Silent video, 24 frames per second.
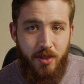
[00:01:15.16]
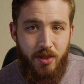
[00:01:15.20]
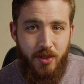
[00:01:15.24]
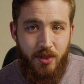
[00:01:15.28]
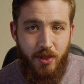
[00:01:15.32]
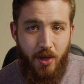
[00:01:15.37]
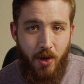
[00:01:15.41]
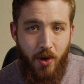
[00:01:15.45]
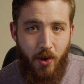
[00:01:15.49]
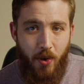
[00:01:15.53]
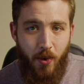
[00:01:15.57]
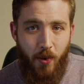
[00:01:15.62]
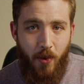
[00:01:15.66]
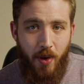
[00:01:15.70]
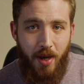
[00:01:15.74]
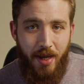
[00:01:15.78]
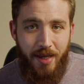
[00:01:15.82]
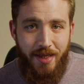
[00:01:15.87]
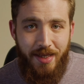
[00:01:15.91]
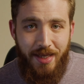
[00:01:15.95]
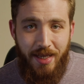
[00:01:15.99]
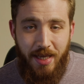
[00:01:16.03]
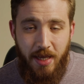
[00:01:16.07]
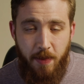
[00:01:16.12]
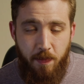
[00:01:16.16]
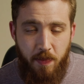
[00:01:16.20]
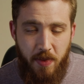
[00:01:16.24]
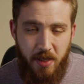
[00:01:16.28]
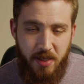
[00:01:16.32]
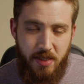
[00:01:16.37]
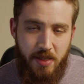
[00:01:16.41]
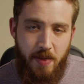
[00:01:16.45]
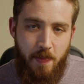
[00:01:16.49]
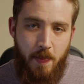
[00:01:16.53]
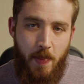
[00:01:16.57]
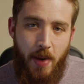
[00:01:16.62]
So keep
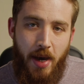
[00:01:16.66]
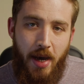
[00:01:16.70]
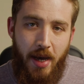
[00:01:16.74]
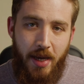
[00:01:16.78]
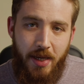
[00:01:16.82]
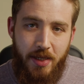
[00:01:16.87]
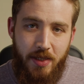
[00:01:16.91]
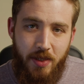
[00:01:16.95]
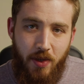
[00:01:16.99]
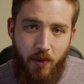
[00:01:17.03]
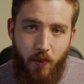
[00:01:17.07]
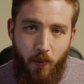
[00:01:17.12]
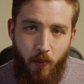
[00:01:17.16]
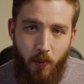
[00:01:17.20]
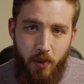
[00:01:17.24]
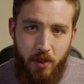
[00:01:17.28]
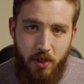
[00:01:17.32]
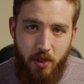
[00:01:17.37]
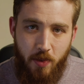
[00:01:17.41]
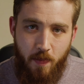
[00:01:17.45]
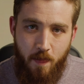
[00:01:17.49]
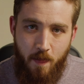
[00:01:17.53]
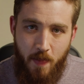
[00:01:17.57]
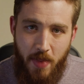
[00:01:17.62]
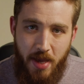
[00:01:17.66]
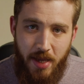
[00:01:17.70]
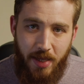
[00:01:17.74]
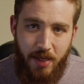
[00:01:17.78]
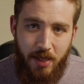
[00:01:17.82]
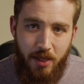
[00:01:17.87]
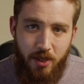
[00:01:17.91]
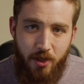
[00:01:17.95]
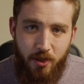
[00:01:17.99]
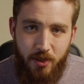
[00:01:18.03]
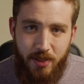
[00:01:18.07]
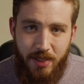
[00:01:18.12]
this in mind when you're
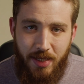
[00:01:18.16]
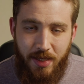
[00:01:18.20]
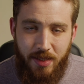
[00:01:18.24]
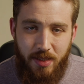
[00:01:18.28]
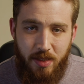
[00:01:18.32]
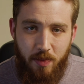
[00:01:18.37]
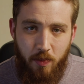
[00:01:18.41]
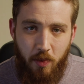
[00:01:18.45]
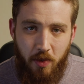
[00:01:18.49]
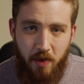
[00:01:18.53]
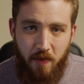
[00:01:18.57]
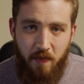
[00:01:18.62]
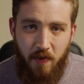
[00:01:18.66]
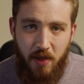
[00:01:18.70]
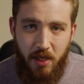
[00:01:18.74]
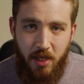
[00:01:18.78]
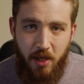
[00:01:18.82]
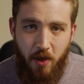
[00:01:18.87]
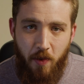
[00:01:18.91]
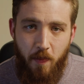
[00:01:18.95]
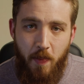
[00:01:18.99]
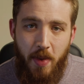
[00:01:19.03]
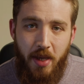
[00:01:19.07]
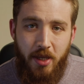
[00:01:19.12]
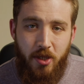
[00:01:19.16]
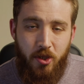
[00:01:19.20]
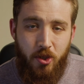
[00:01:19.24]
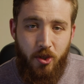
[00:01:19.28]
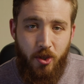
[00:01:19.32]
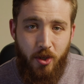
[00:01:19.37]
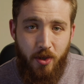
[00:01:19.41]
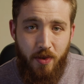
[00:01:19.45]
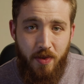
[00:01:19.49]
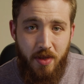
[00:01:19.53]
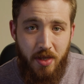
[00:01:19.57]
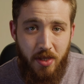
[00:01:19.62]
making your testimony video. Make
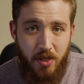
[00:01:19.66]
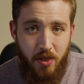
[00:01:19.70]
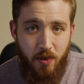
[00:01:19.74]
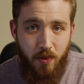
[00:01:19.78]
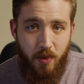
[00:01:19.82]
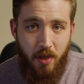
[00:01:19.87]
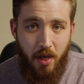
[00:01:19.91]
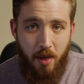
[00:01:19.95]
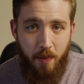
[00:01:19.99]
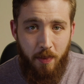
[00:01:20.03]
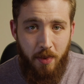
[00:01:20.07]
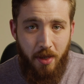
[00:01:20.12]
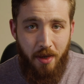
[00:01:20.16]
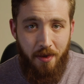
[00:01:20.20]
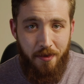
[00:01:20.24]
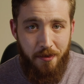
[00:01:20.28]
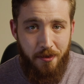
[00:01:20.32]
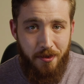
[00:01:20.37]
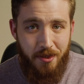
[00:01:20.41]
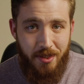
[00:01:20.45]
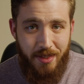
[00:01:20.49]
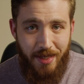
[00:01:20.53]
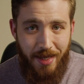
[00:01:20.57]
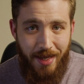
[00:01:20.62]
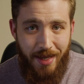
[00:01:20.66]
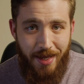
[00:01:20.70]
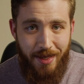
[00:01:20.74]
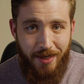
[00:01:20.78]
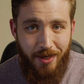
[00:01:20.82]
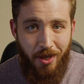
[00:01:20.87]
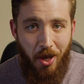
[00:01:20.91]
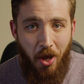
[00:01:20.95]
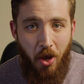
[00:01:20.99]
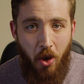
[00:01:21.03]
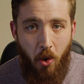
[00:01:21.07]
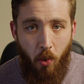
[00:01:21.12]
sure that you come to
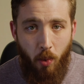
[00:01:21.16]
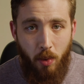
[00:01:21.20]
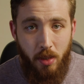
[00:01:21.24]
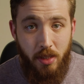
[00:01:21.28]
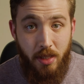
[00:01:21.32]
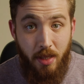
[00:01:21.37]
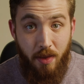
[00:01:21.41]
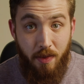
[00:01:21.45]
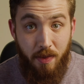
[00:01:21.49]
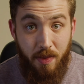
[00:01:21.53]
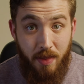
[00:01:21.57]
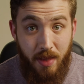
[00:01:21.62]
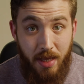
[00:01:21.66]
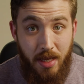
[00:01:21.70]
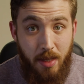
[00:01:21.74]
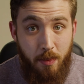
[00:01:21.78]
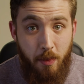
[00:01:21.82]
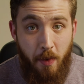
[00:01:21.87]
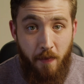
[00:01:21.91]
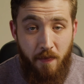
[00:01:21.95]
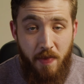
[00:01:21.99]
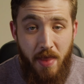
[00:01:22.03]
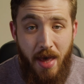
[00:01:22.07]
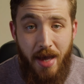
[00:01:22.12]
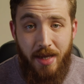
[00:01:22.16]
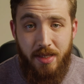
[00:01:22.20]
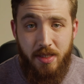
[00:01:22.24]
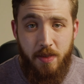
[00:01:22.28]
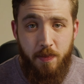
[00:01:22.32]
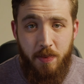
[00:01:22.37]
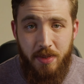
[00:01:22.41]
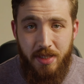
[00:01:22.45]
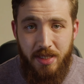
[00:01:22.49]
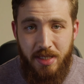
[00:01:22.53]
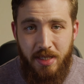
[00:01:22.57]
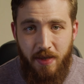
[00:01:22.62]
understand what the theme of that
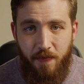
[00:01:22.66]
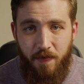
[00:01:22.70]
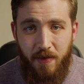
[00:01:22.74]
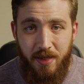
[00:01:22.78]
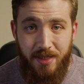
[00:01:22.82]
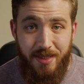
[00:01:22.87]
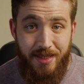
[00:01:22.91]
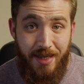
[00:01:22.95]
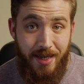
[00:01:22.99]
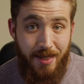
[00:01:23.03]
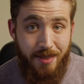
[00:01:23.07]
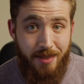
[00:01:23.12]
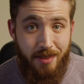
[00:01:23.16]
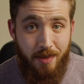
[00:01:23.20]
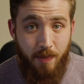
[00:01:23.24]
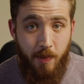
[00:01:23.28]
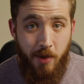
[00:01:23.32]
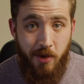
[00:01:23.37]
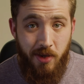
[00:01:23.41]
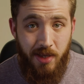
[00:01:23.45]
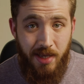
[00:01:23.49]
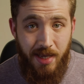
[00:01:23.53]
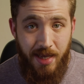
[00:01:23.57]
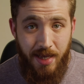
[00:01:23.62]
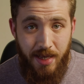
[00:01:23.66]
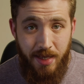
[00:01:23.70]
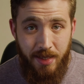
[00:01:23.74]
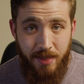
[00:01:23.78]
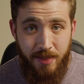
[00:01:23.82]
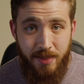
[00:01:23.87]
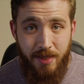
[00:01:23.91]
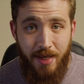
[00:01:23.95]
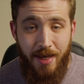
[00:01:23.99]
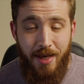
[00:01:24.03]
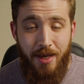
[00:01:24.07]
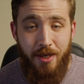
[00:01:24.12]
specific testimony
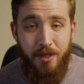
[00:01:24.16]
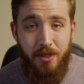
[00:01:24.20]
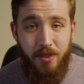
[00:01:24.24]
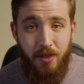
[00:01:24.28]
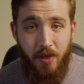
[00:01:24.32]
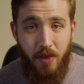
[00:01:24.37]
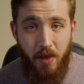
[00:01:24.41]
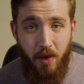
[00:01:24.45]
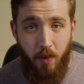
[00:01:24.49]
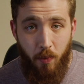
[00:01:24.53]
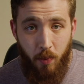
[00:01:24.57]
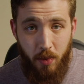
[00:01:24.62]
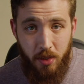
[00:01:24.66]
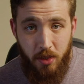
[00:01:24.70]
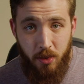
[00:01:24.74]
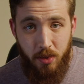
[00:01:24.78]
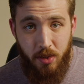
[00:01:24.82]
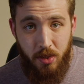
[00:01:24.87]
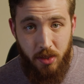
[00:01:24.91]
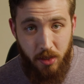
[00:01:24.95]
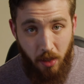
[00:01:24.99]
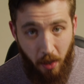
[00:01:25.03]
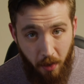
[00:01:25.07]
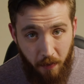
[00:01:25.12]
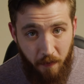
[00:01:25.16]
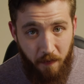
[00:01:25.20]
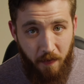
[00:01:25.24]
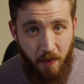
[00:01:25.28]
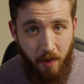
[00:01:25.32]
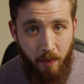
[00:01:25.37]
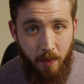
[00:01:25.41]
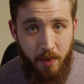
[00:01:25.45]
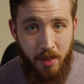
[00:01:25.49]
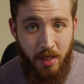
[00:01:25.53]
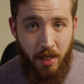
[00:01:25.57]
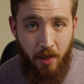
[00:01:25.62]
is, so that when you start
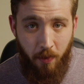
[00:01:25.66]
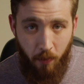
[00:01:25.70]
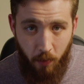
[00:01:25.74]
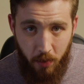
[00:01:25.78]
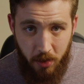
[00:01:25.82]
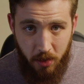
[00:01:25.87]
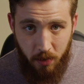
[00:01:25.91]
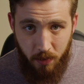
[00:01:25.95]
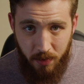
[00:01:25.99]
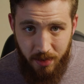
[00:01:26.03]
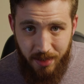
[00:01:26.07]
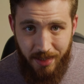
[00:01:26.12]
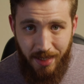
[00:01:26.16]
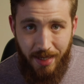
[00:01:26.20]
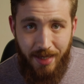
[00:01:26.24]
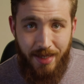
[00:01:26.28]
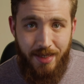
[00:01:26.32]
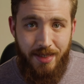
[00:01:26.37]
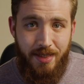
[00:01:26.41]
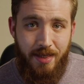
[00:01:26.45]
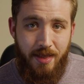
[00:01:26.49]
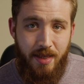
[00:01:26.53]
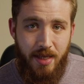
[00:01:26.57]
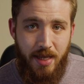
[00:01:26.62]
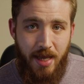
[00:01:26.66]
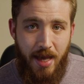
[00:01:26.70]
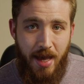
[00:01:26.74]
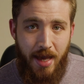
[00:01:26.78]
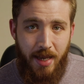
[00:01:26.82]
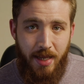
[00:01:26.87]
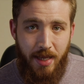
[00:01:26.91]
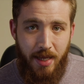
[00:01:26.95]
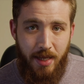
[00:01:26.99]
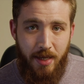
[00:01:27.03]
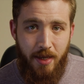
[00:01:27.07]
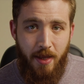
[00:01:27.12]
filming it, when you dig into the
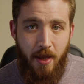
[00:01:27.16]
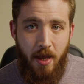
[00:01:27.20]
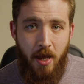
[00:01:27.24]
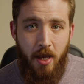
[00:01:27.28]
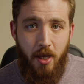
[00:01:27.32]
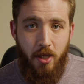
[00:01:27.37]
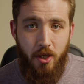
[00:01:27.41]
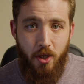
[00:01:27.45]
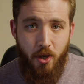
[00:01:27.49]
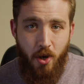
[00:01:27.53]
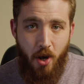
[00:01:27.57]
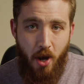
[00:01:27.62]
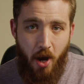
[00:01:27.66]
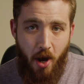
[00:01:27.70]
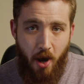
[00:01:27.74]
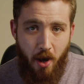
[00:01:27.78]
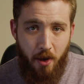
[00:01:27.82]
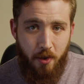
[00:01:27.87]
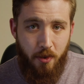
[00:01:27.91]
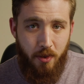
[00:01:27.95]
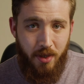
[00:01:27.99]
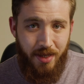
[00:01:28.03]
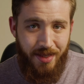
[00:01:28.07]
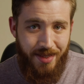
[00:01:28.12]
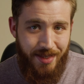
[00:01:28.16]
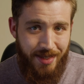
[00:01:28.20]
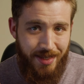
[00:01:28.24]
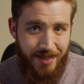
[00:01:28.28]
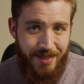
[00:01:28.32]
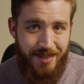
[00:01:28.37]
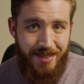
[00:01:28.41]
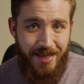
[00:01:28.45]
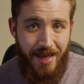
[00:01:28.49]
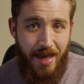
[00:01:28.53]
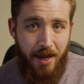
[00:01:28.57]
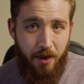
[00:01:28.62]
edit, you're honoring the
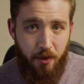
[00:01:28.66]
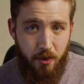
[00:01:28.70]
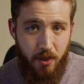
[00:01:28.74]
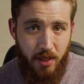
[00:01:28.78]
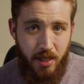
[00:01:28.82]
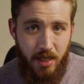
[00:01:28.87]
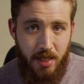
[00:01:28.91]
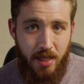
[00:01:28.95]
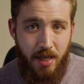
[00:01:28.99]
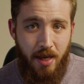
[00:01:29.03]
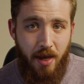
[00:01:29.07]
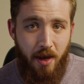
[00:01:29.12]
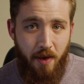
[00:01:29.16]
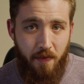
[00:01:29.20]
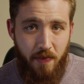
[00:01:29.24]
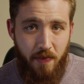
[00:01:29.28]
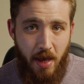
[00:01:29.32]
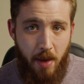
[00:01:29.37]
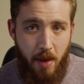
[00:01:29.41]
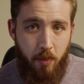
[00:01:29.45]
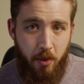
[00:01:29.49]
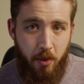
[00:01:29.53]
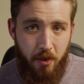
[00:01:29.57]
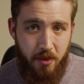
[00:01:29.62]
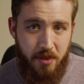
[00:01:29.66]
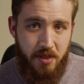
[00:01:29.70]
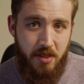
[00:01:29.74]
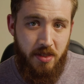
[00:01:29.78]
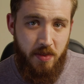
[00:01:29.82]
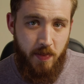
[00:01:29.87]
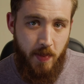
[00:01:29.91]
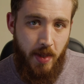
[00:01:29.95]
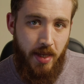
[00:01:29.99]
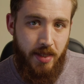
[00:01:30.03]
integrity of that person's